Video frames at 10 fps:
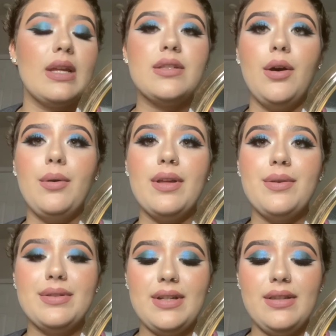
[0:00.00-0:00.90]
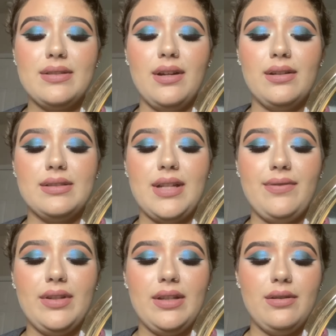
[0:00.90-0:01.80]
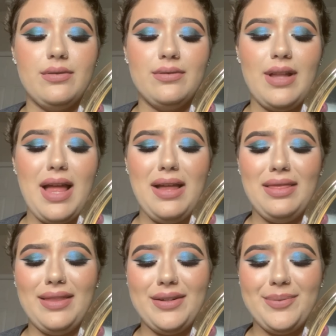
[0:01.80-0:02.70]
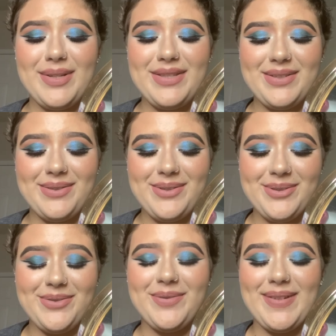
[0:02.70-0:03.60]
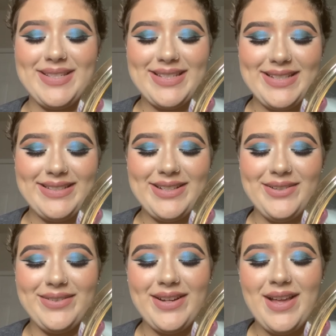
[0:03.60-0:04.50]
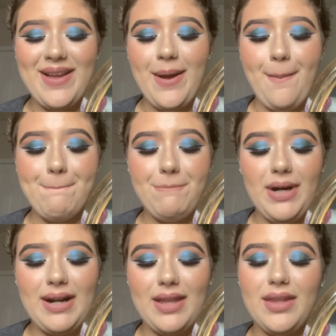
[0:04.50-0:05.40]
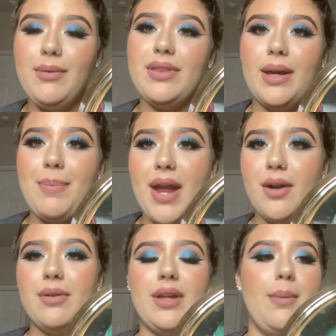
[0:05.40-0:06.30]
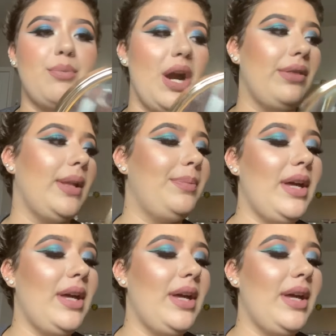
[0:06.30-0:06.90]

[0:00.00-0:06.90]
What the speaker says: So you can tell this color is definitely a little bit too cool for my skin tone. But I think paired with like a brown lip